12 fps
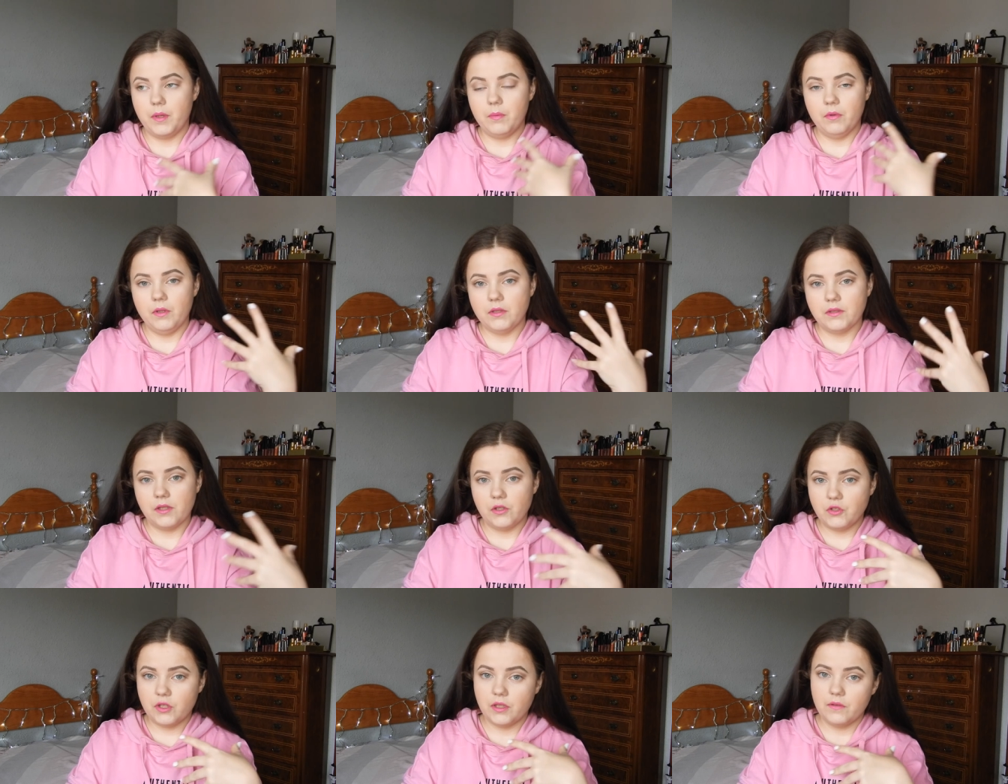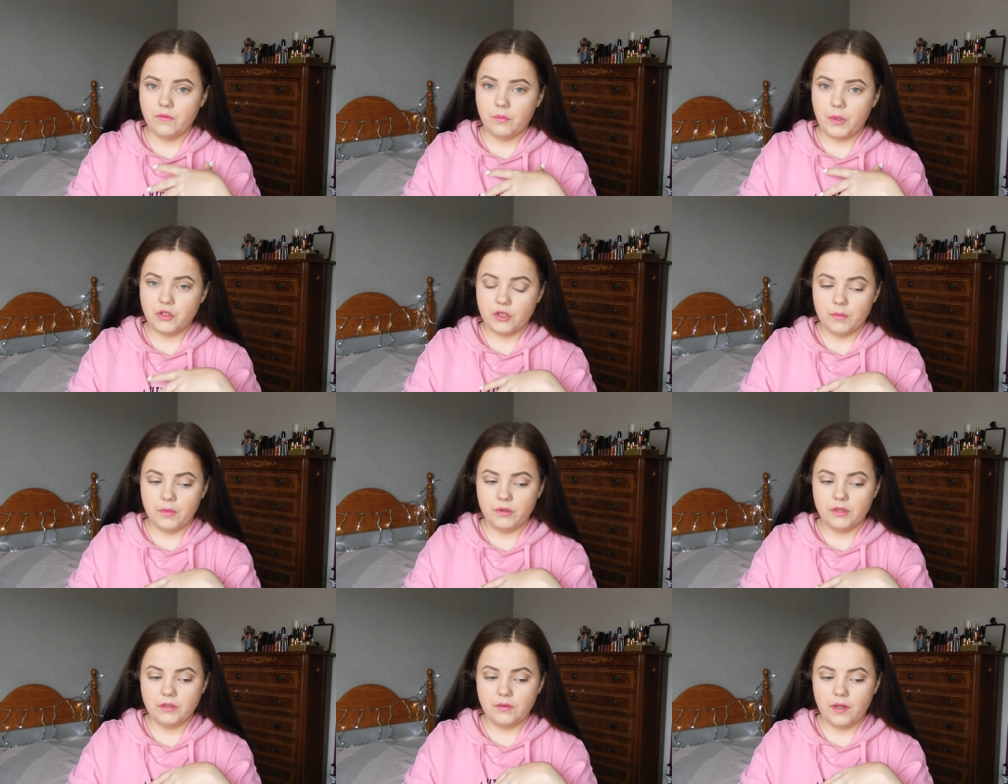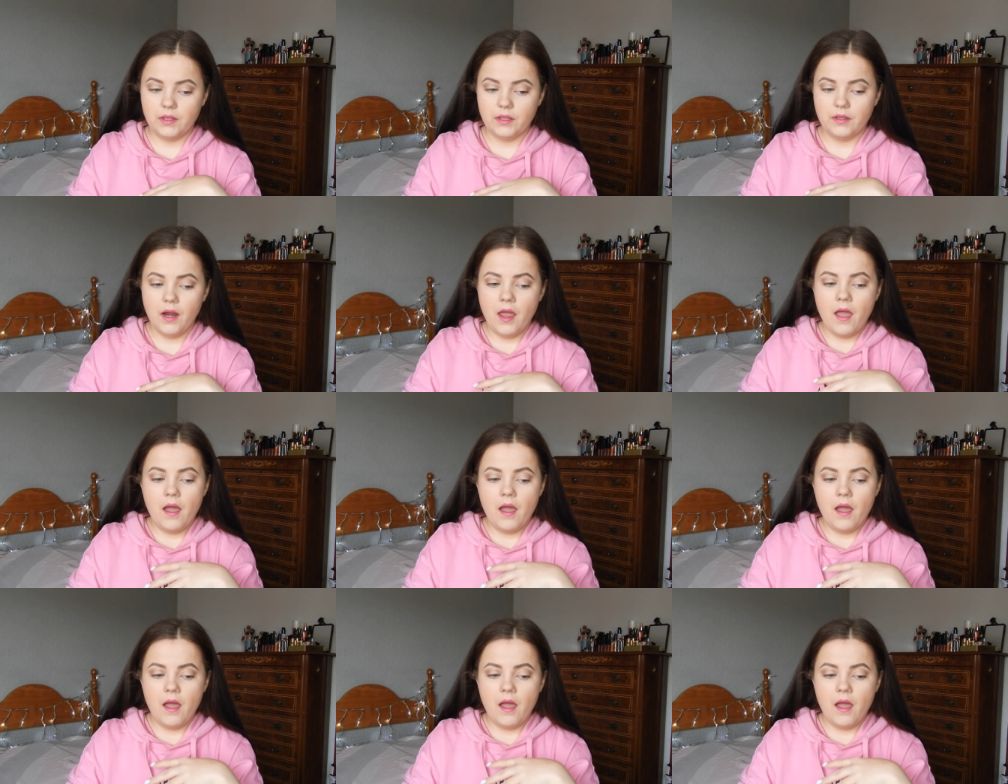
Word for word: people were searching information about the straightener